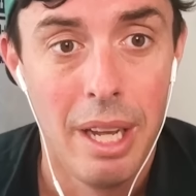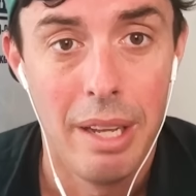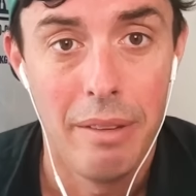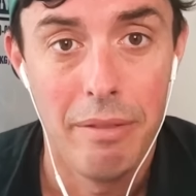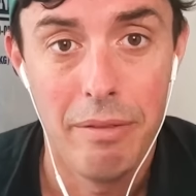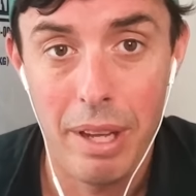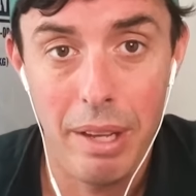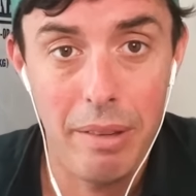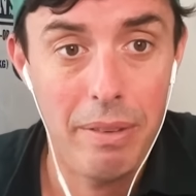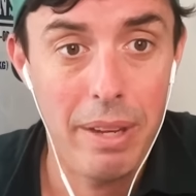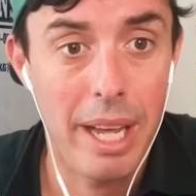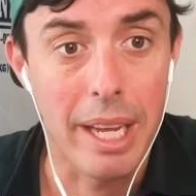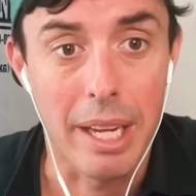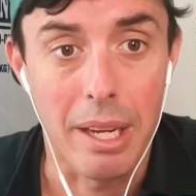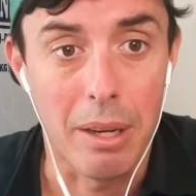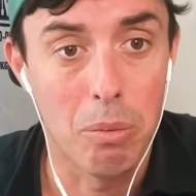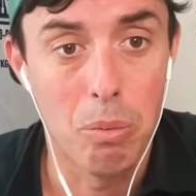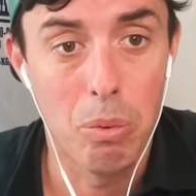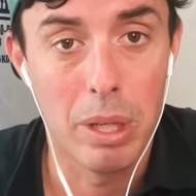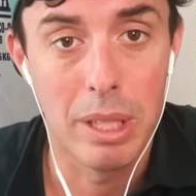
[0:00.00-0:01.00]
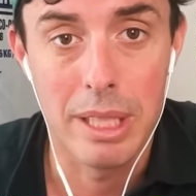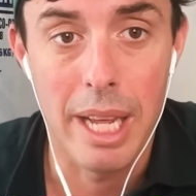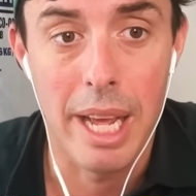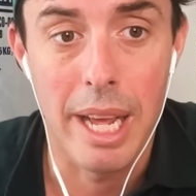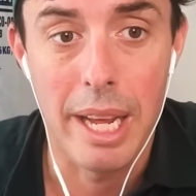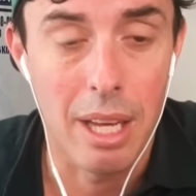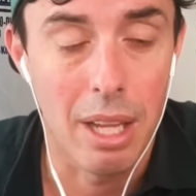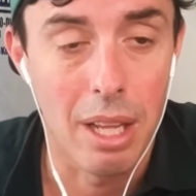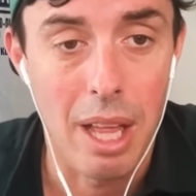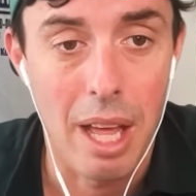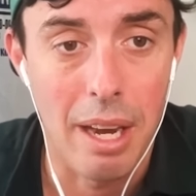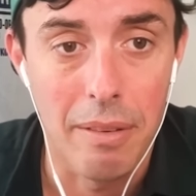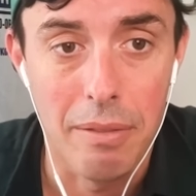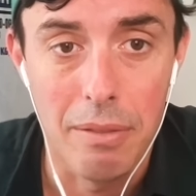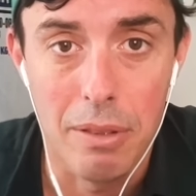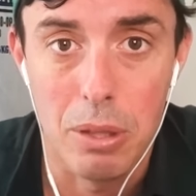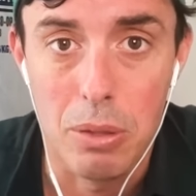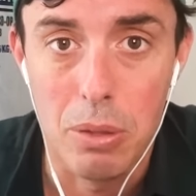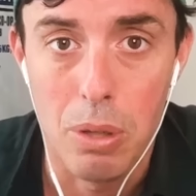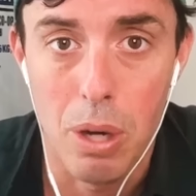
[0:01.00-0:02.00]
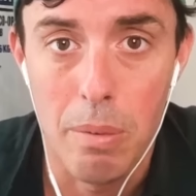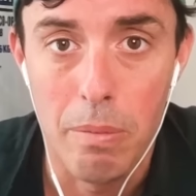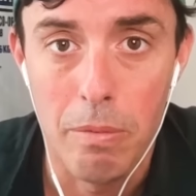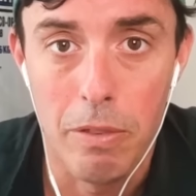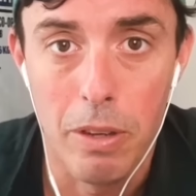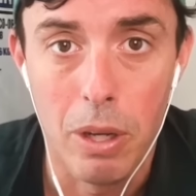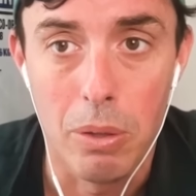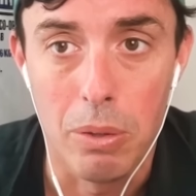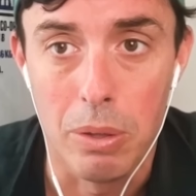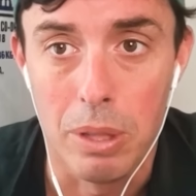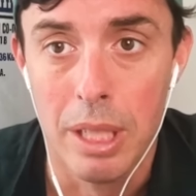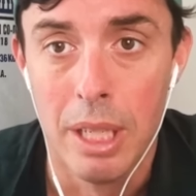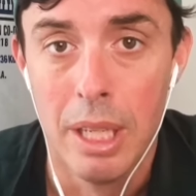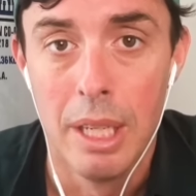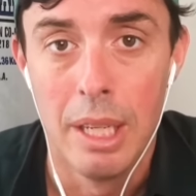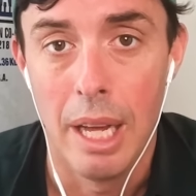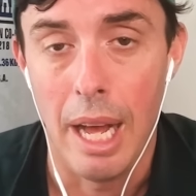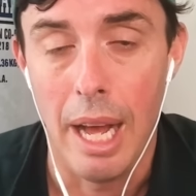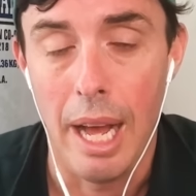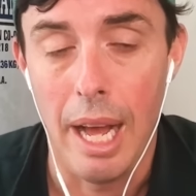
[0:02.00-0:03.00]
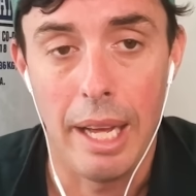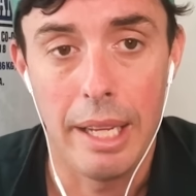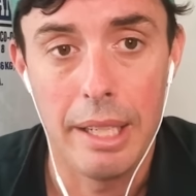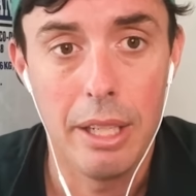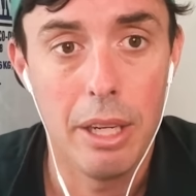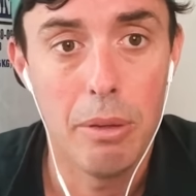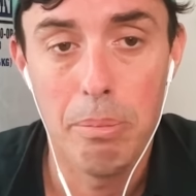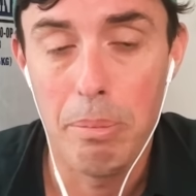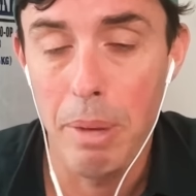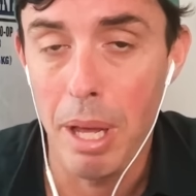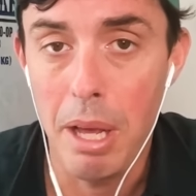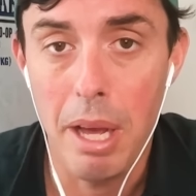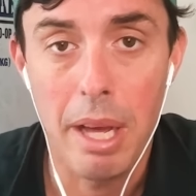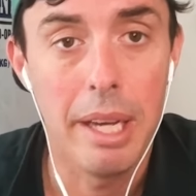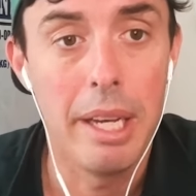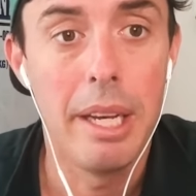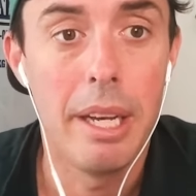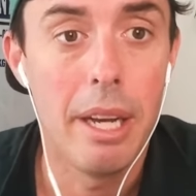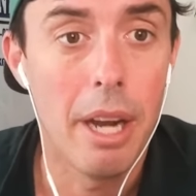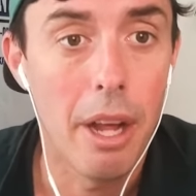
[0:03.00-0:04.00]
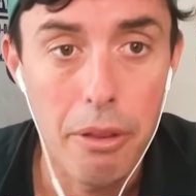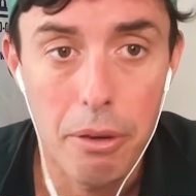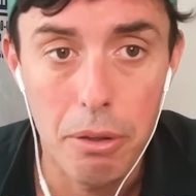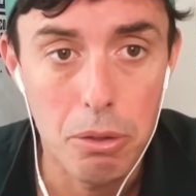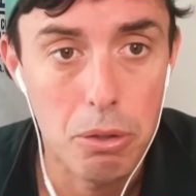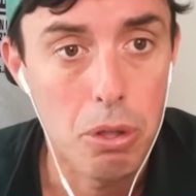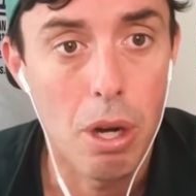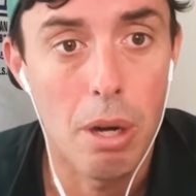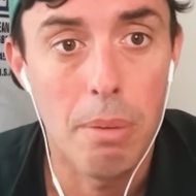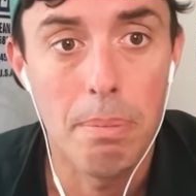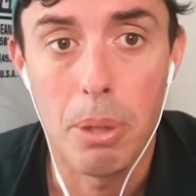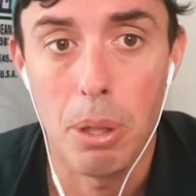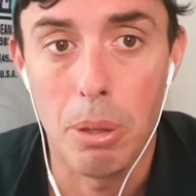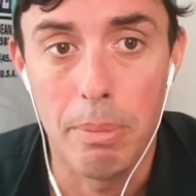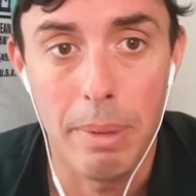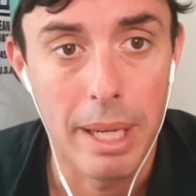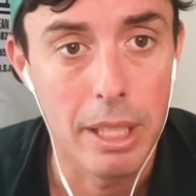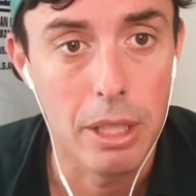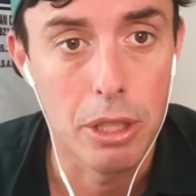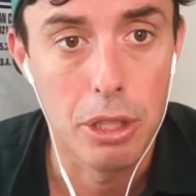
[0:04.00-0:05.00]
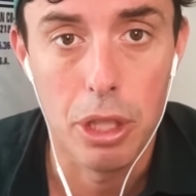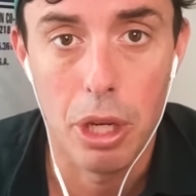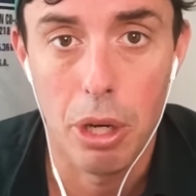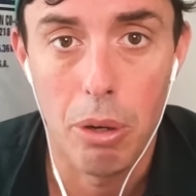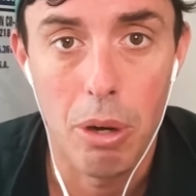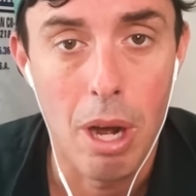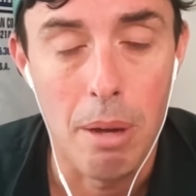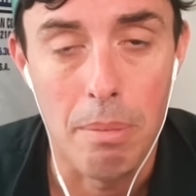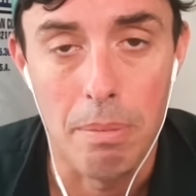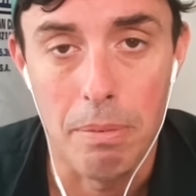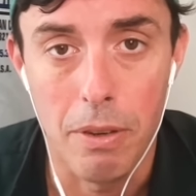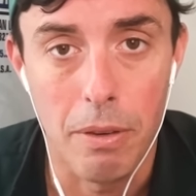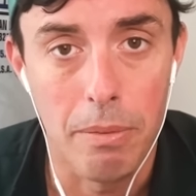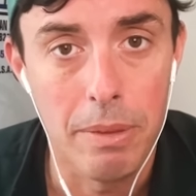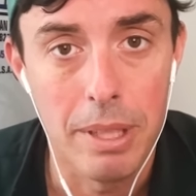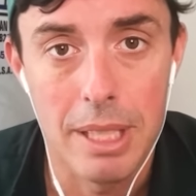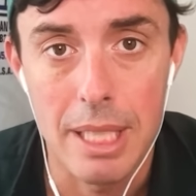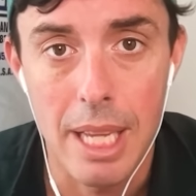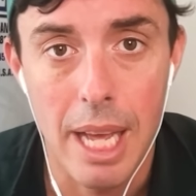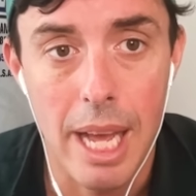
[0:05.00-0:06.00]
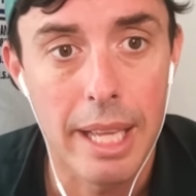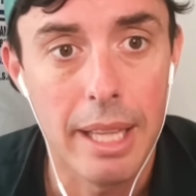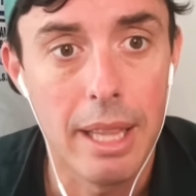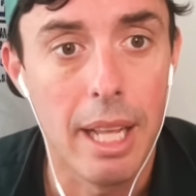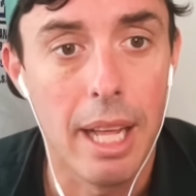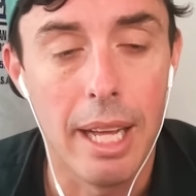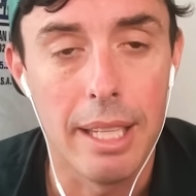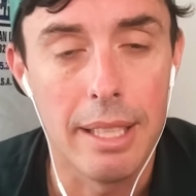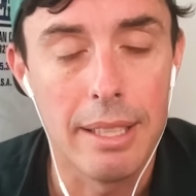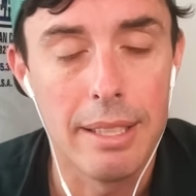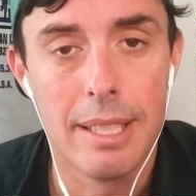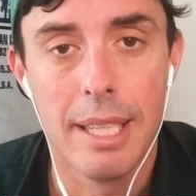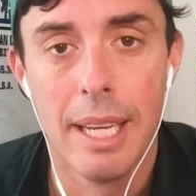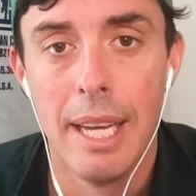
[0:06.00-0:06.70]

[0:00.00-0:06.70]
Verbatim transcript: Vivek would take a lot of the Trump vote. Uh, you know, may, another Trumper might show up from the sidelines